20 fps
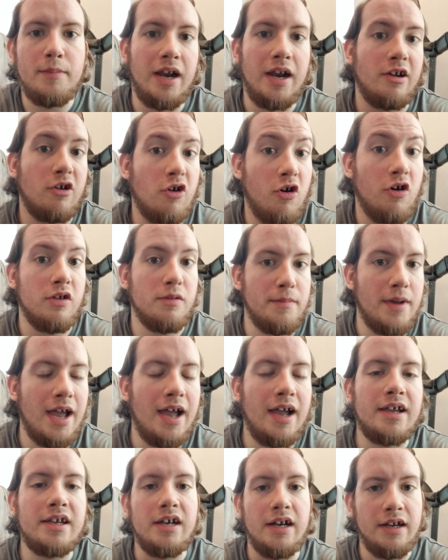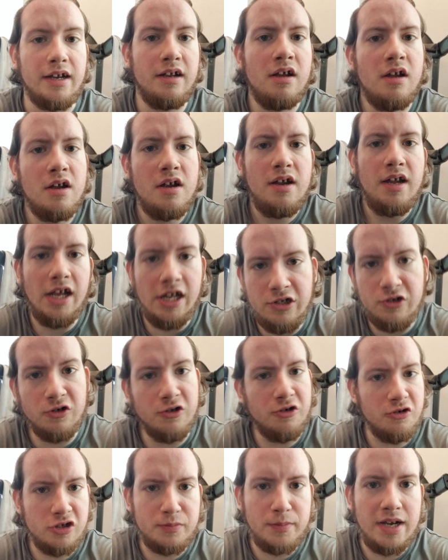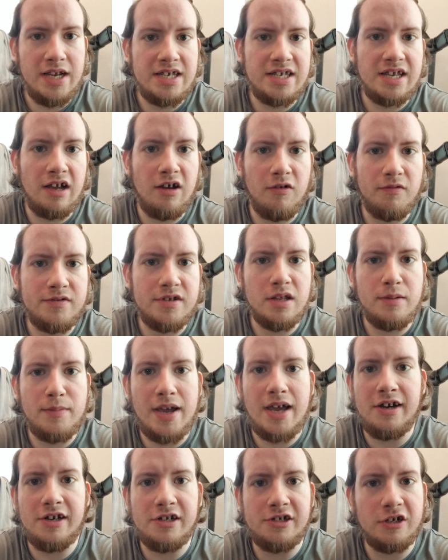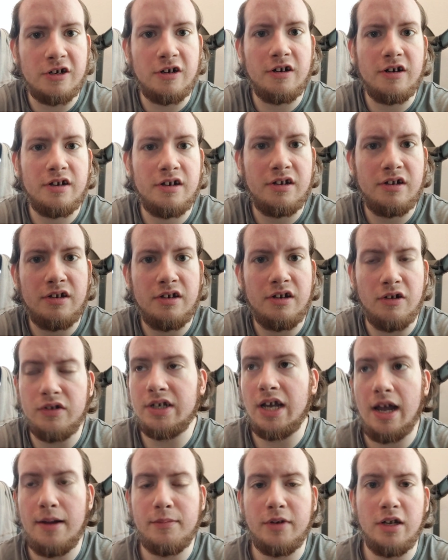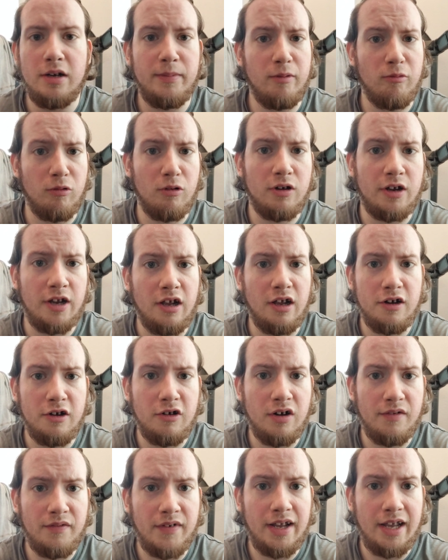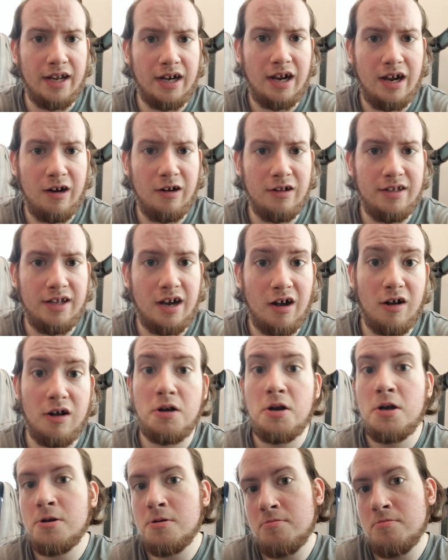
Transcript: and I call them back and I introduce myself to the manager, the guy I'm going to be working under if I get hired there.